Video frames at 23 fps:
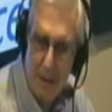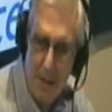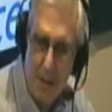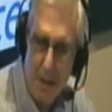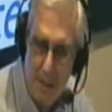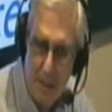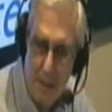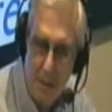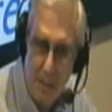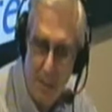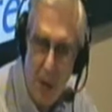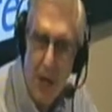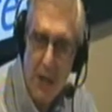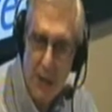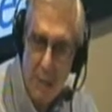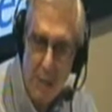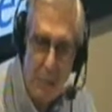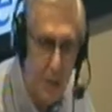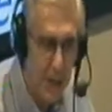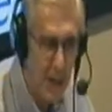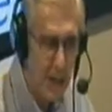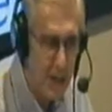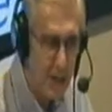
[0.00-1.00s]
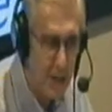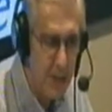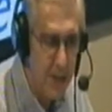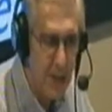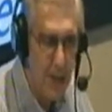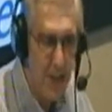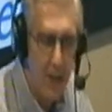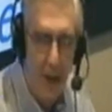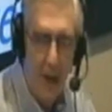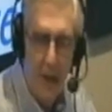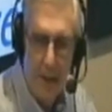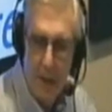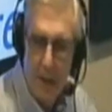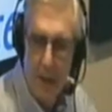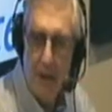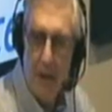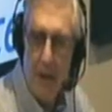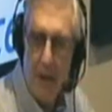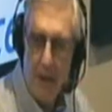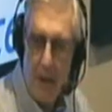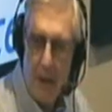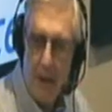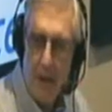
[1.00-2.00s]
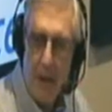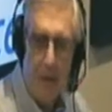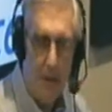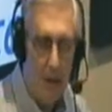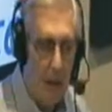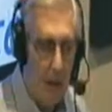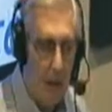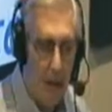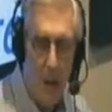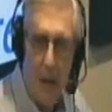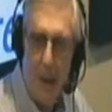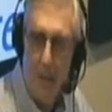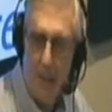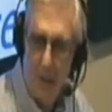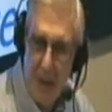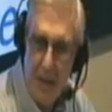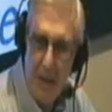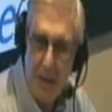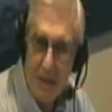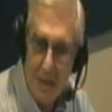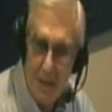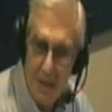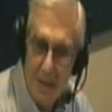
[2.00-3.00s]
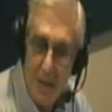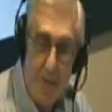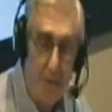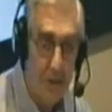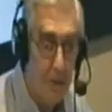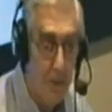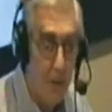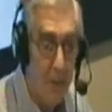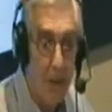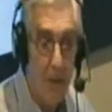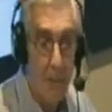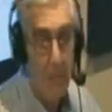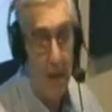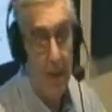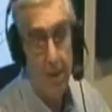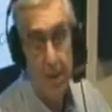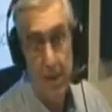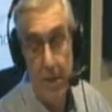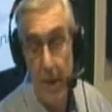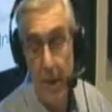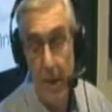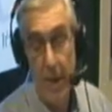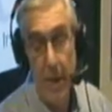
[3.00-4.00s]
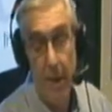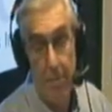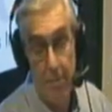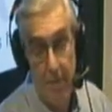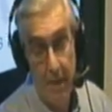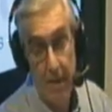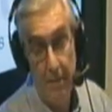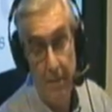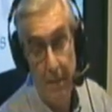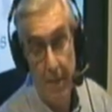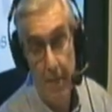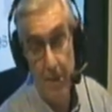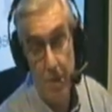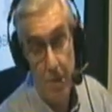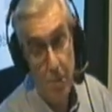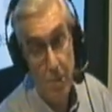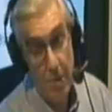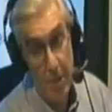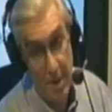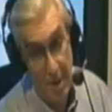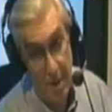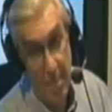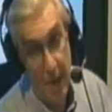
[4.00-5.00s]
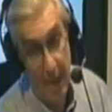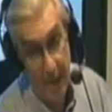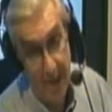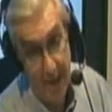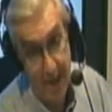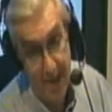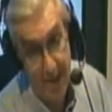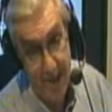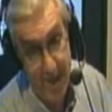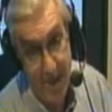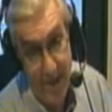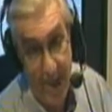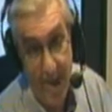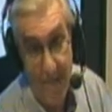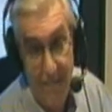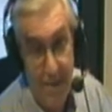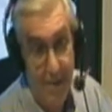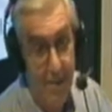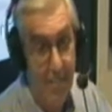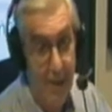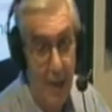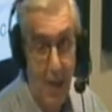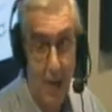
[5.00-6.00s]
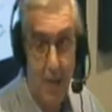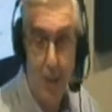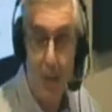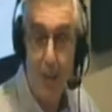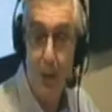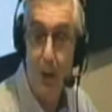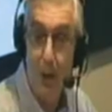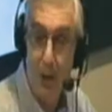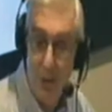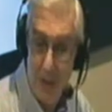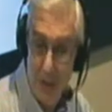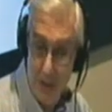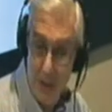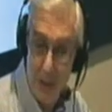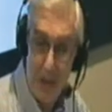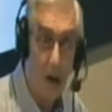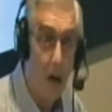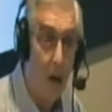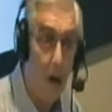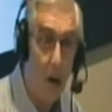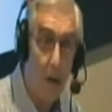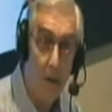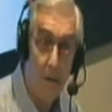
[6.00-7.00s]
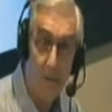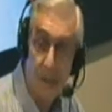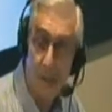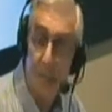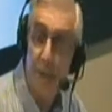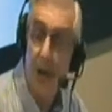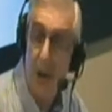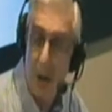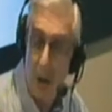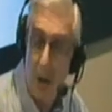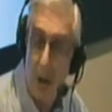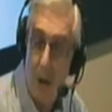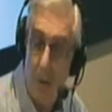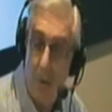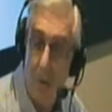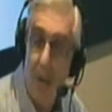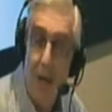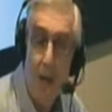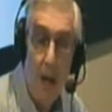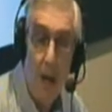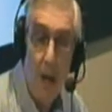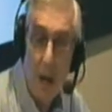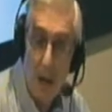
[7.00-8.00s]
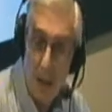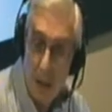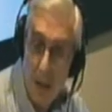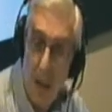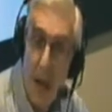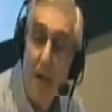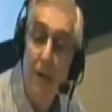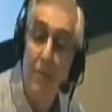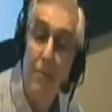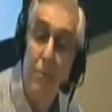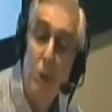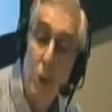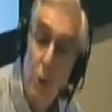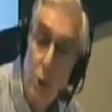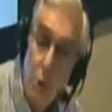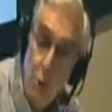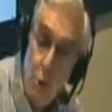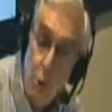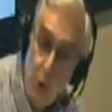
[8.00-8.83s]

the marketplace, there are an abundance. One might say a bit of a superabundance of available units. All of them, not all, but a lot of new